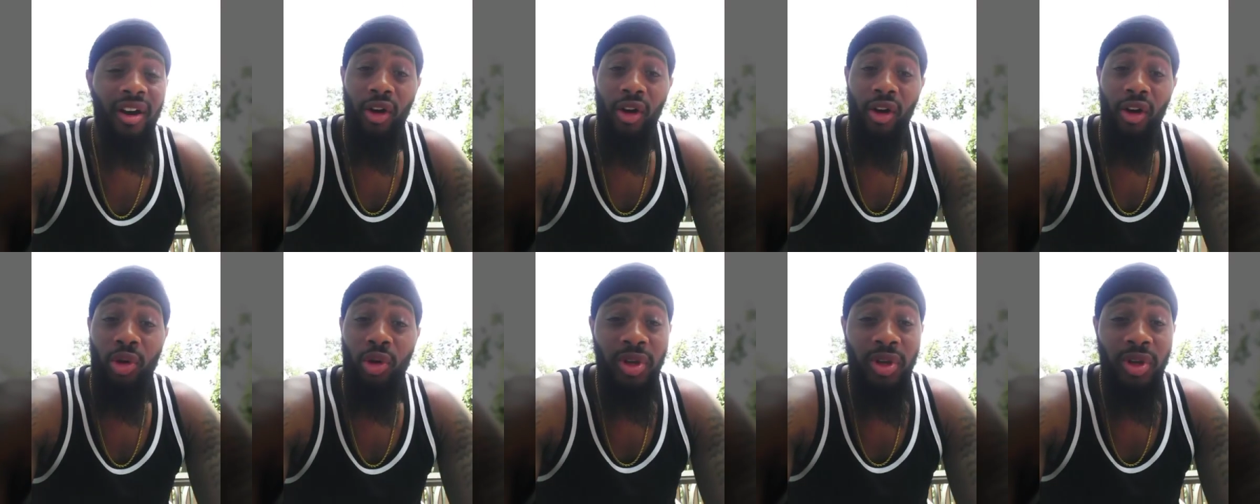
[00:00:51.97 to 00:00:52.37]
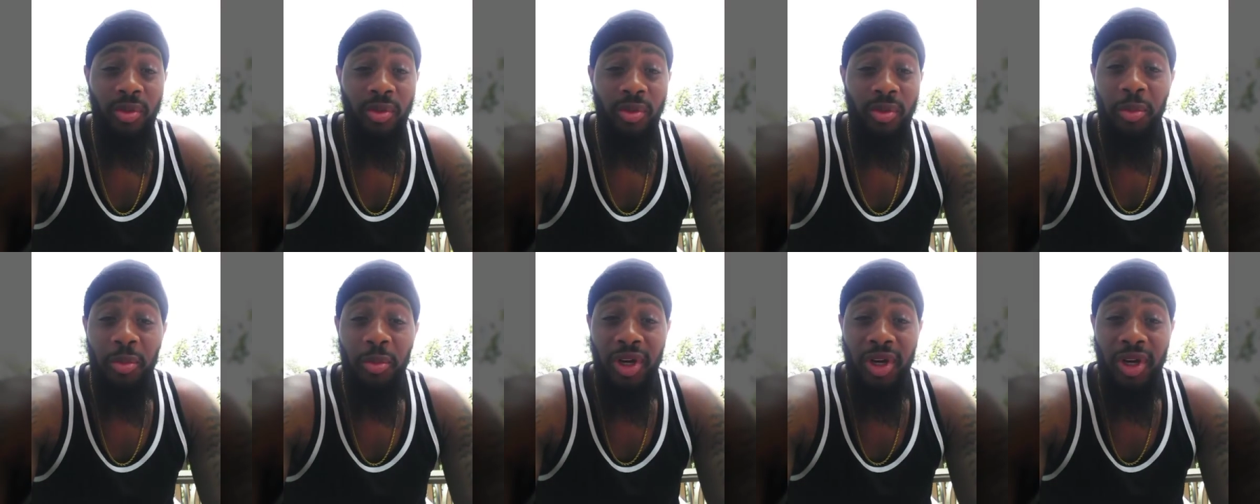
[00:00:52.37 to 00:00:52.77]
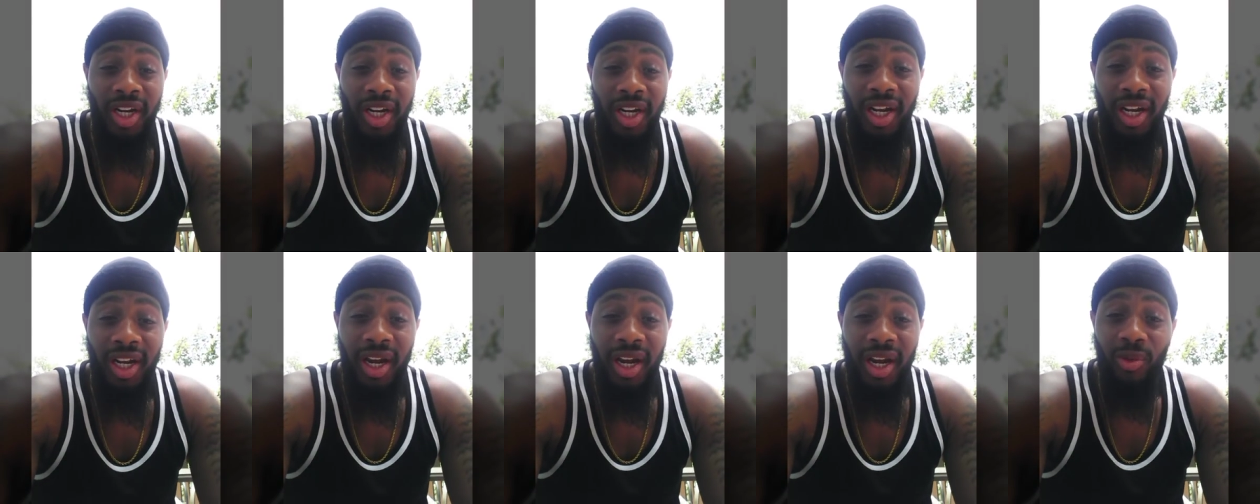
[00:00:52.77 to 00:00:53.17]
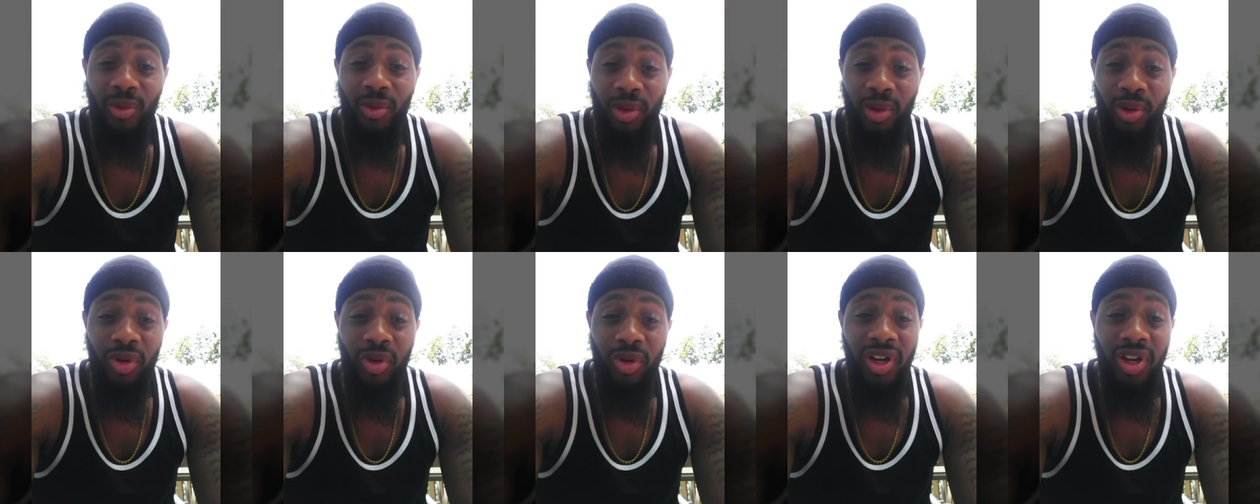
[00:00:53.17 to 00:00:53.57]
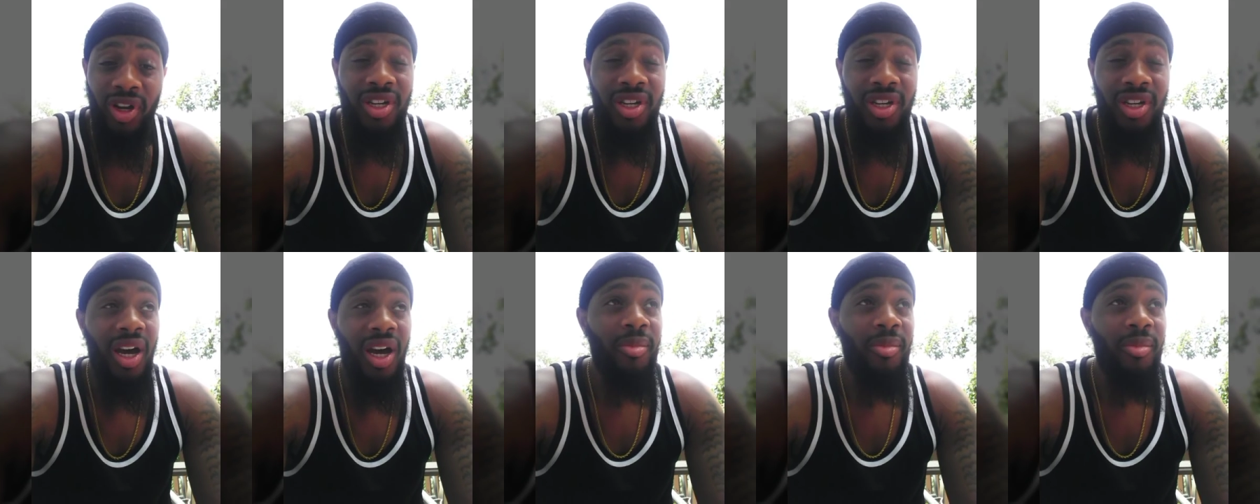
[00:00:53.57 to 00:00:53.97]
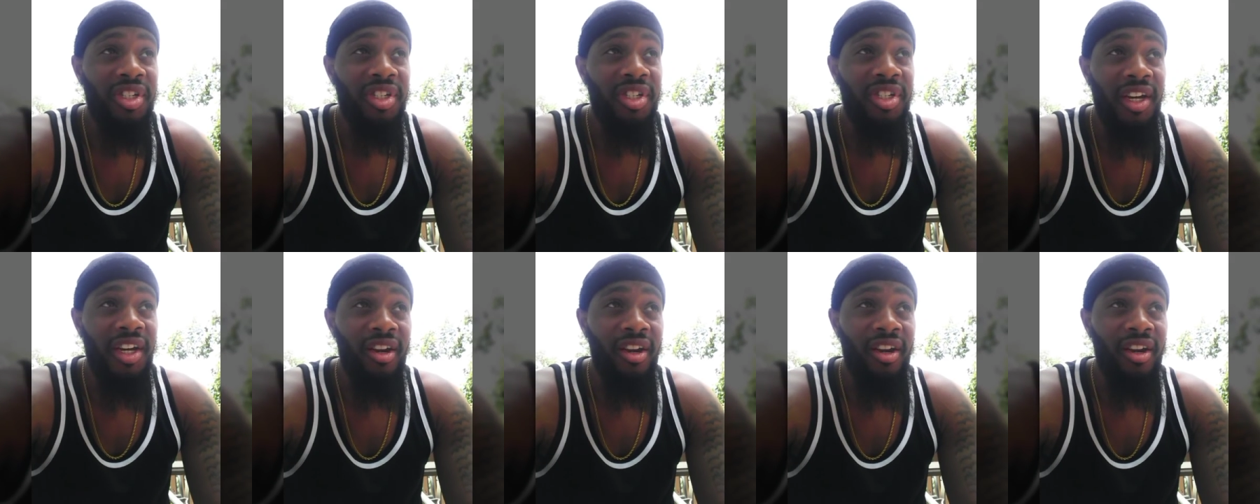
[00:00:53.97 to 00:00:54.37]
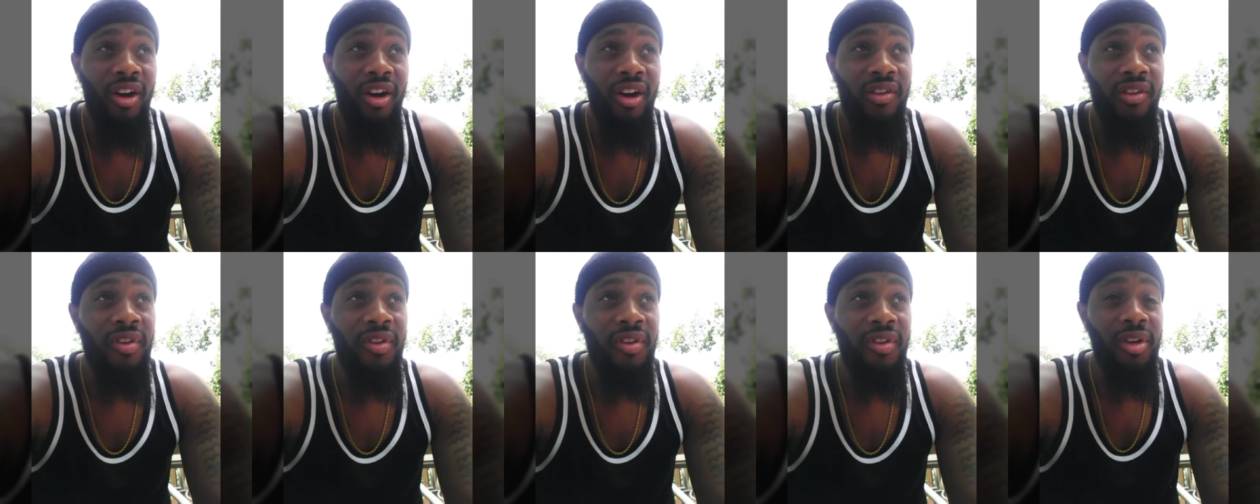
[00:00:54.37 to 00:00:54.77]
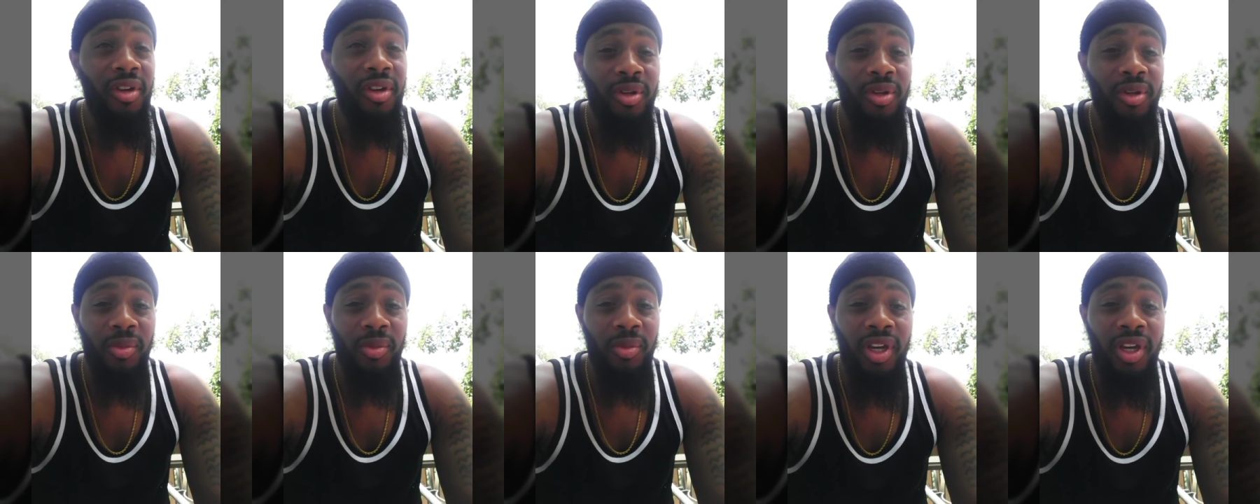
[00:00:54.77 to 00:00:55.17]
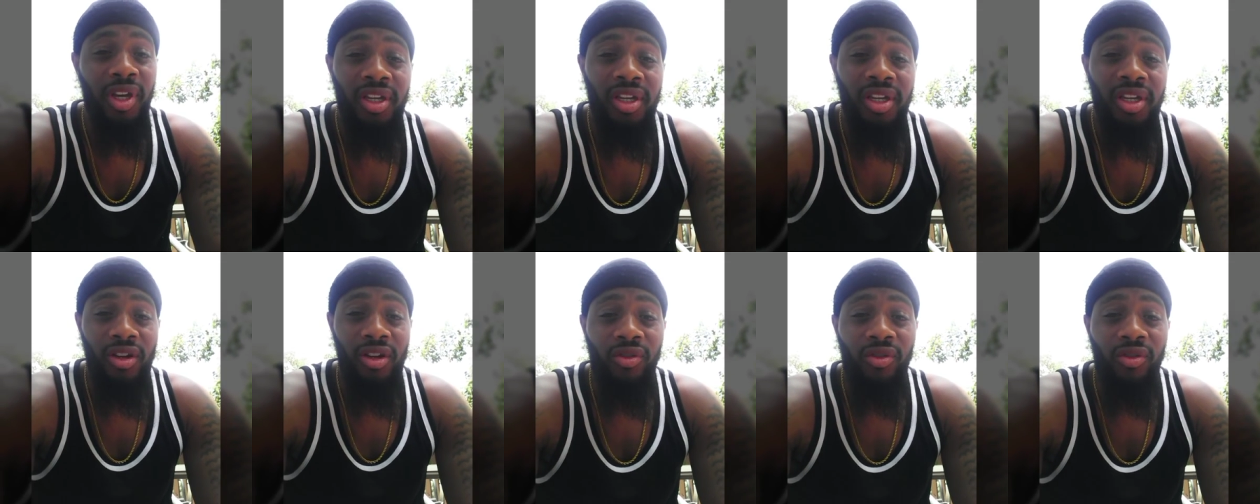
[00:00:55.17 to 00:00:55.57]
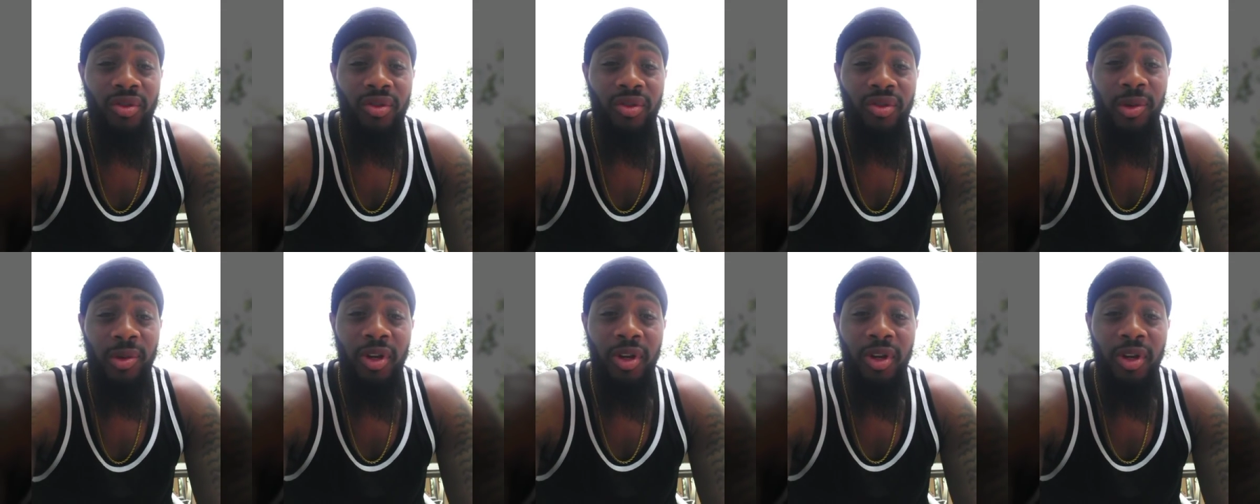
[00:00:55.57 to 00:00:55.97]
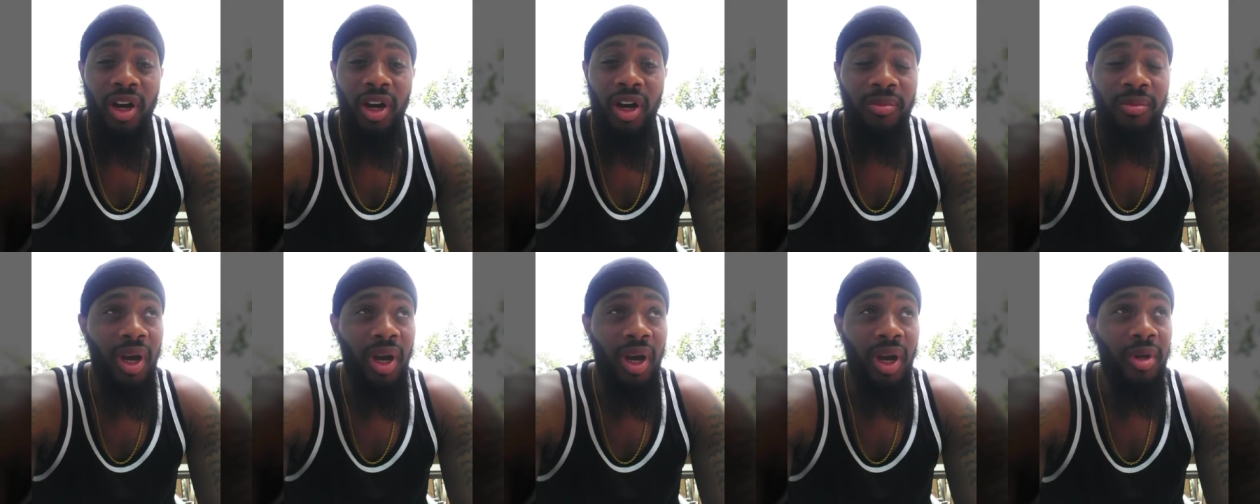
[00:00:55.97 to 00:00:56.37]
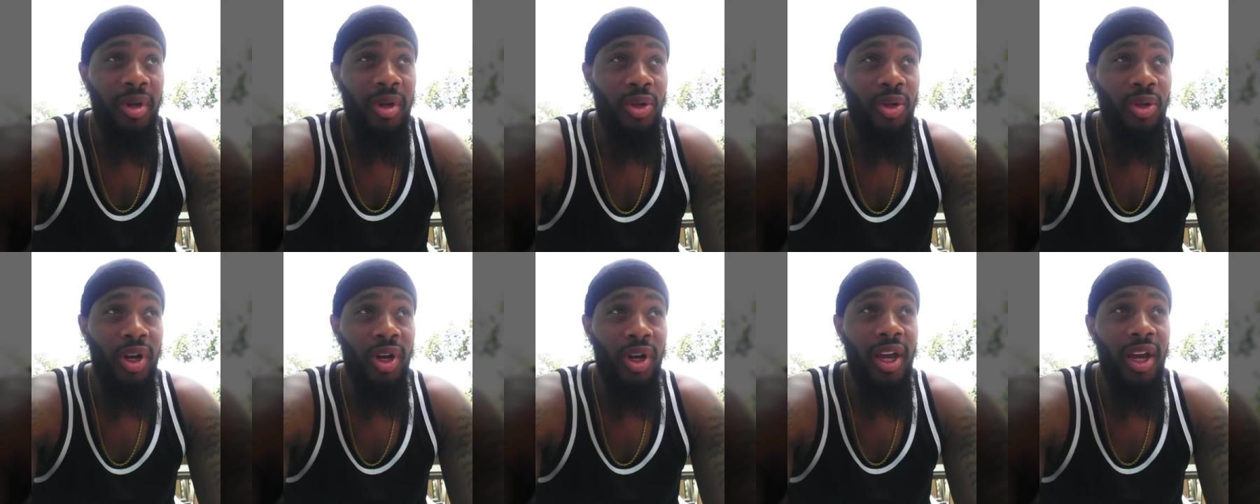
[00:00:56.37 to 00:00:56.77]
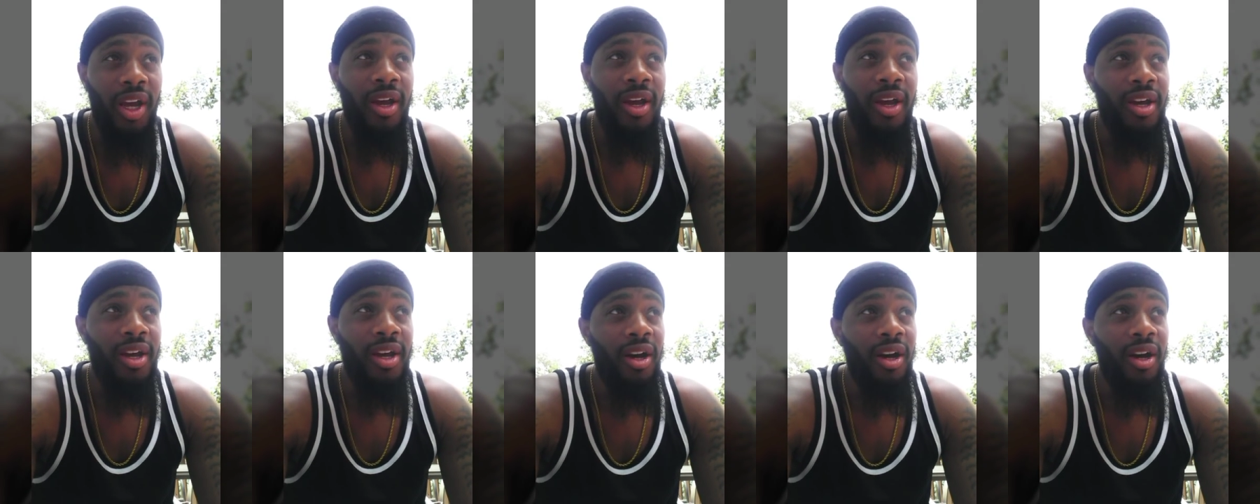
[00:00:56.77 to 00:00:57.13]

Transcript: Urban, you've been putting in a lot of work, bro. I've been checking out all your videos, man. You know, keep it up. I'm enjoying that.